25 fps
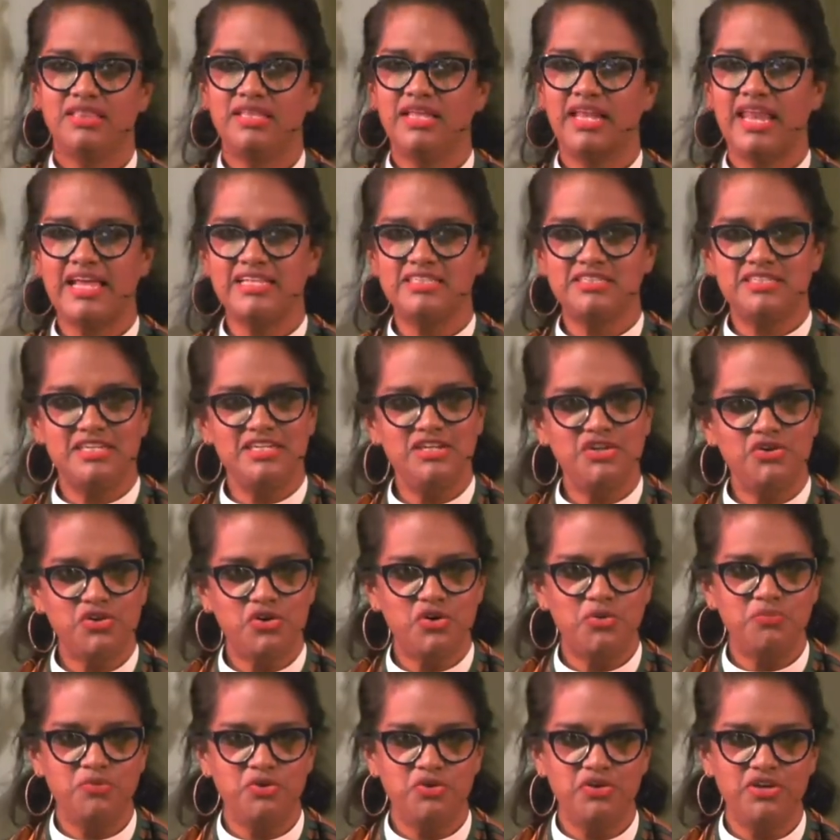the Latino
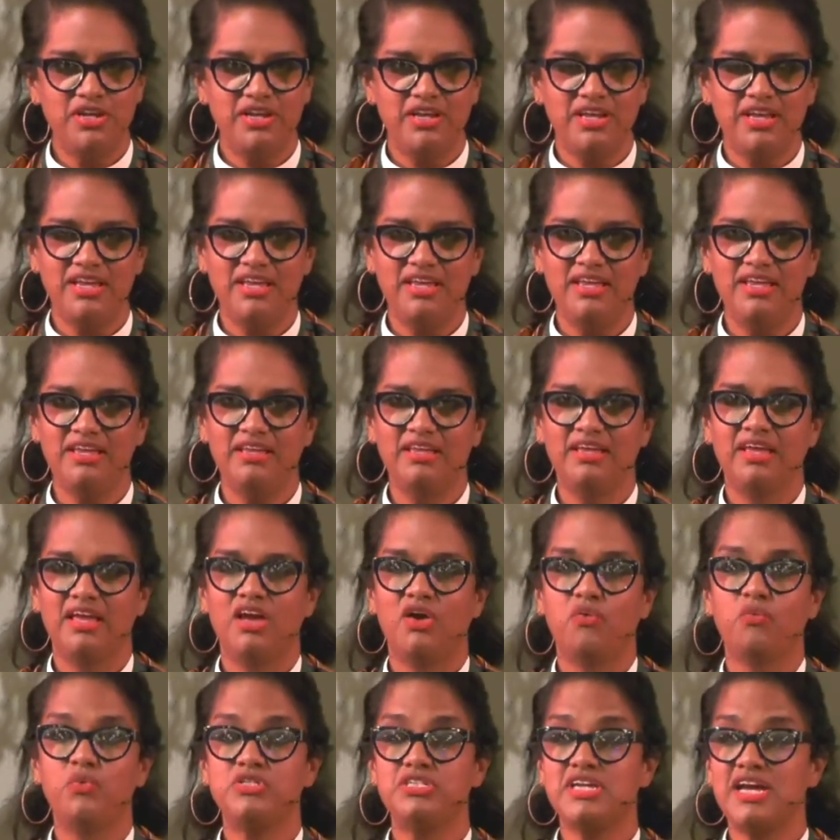community,
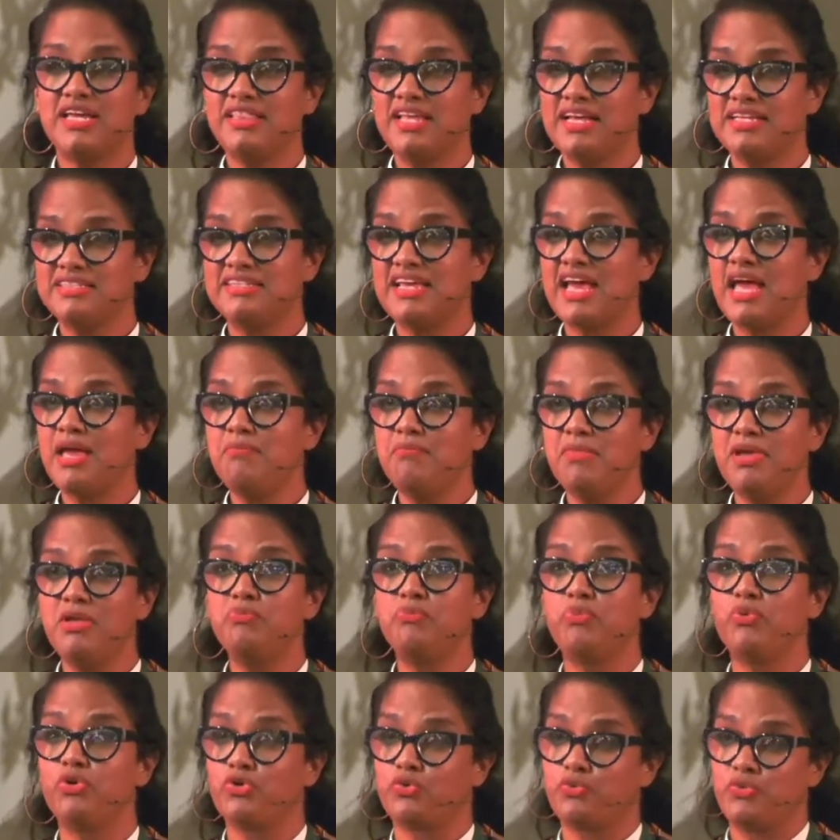which at that time
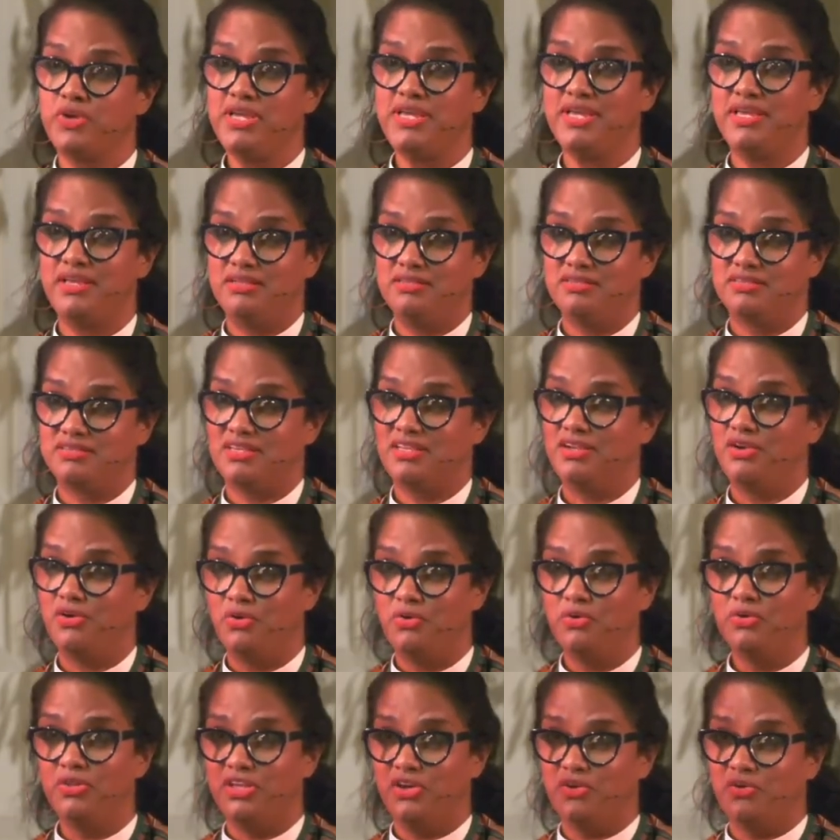meant Puerto Ricans in
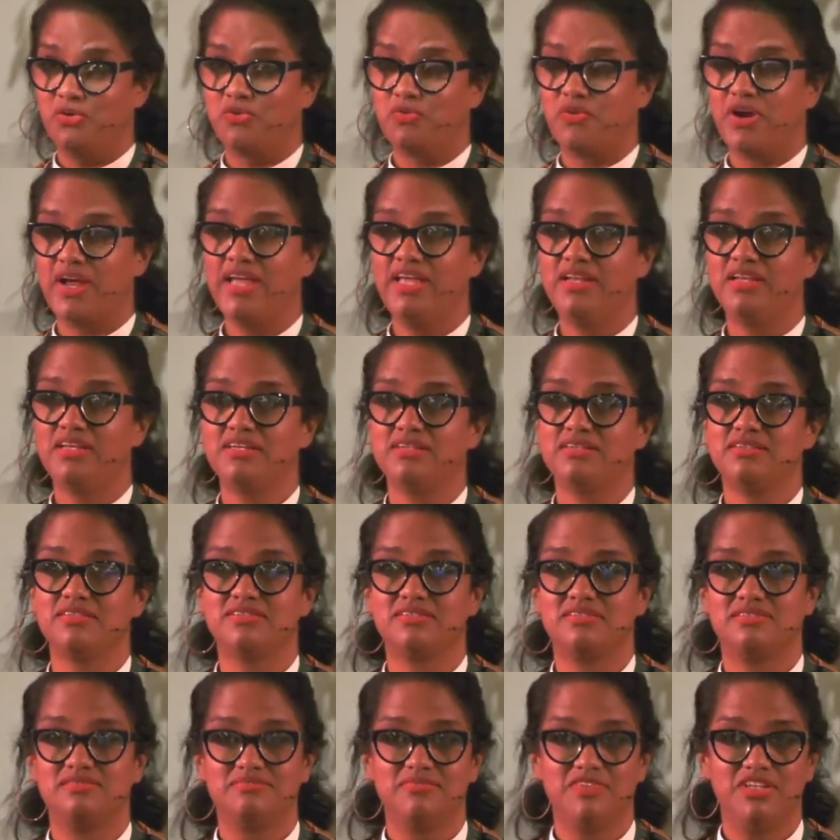Holyoke, right? Because,
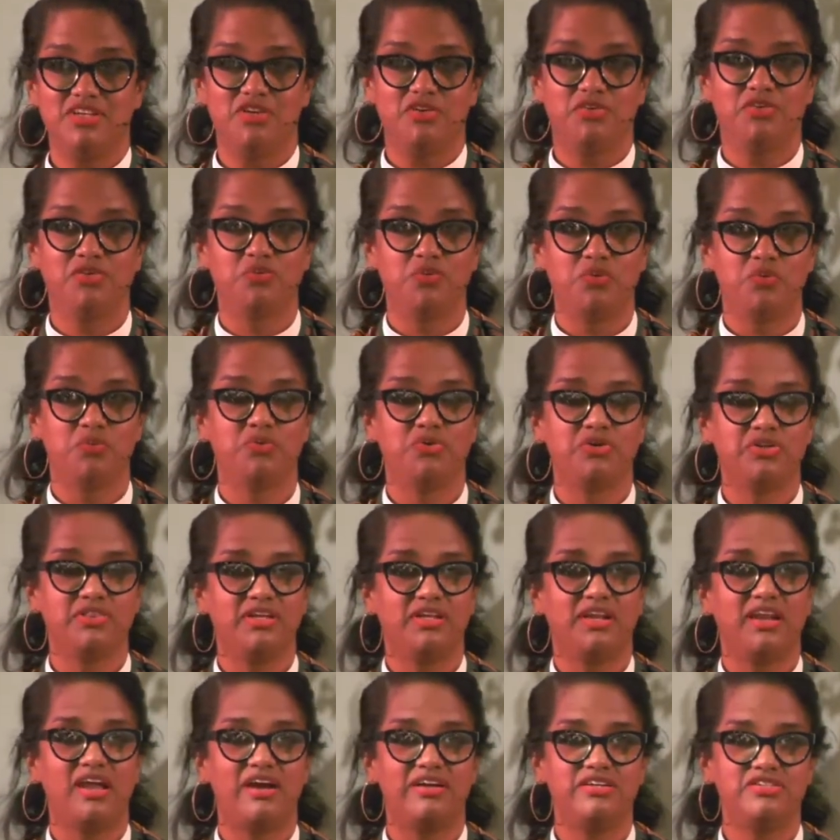you know, we were
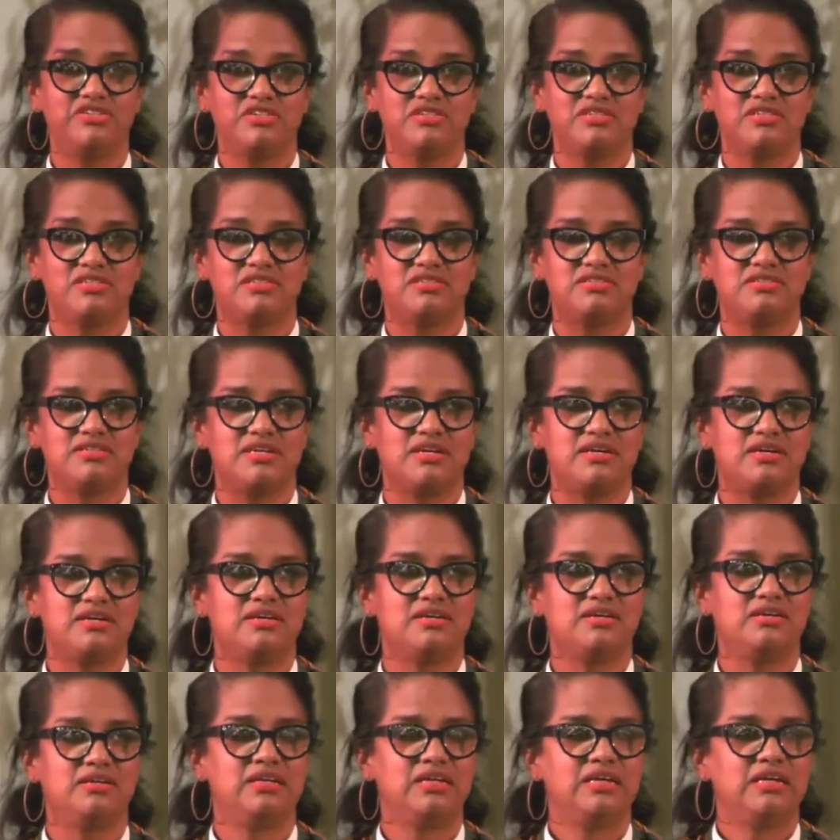the largest
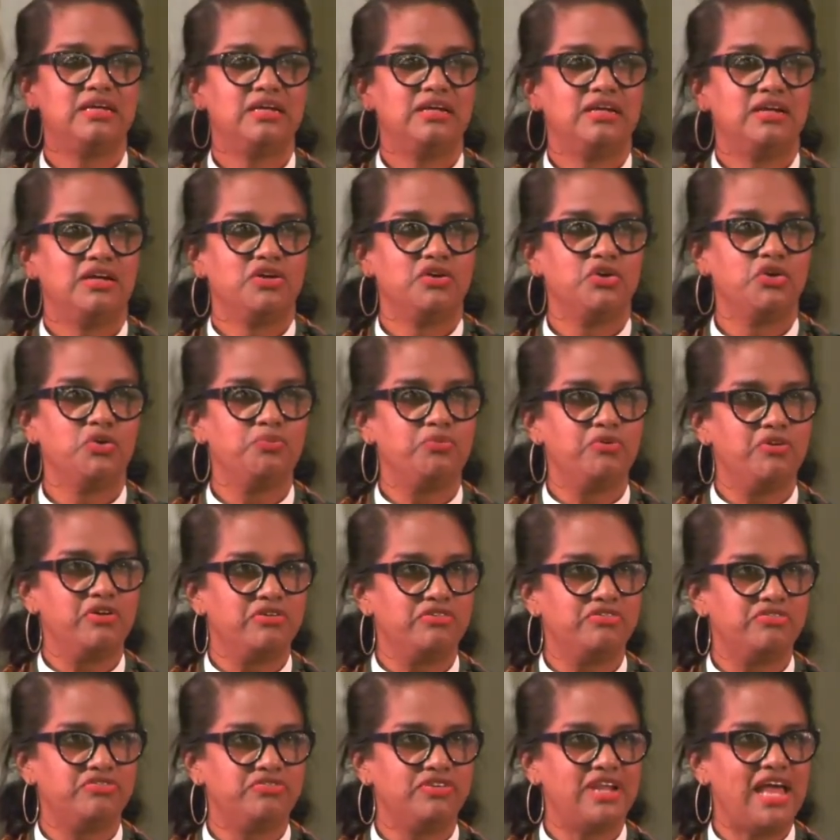group
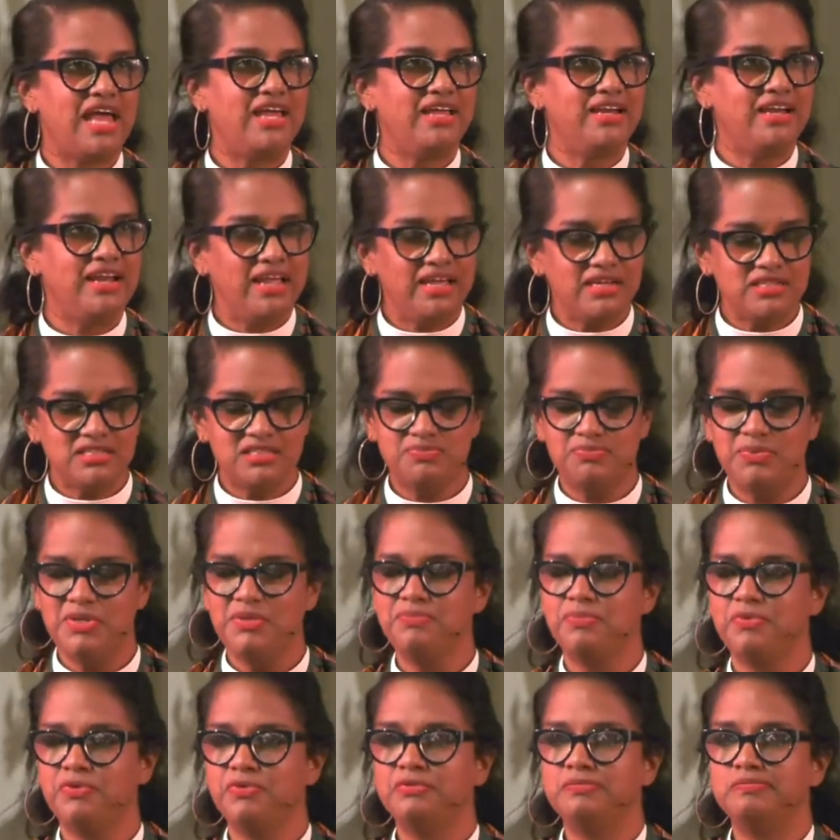of Latinx
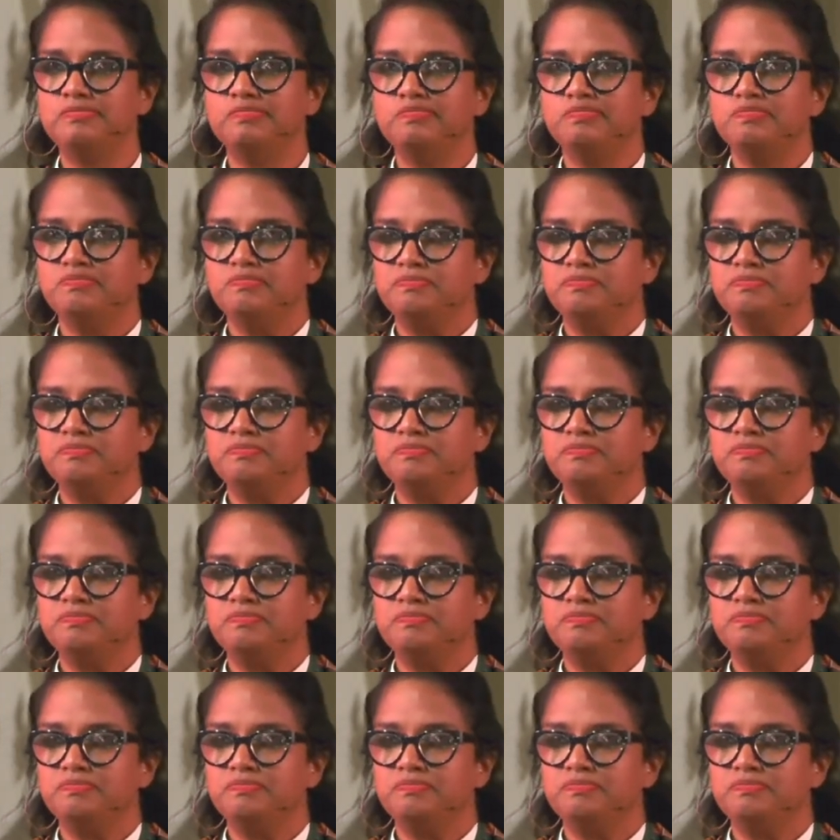people.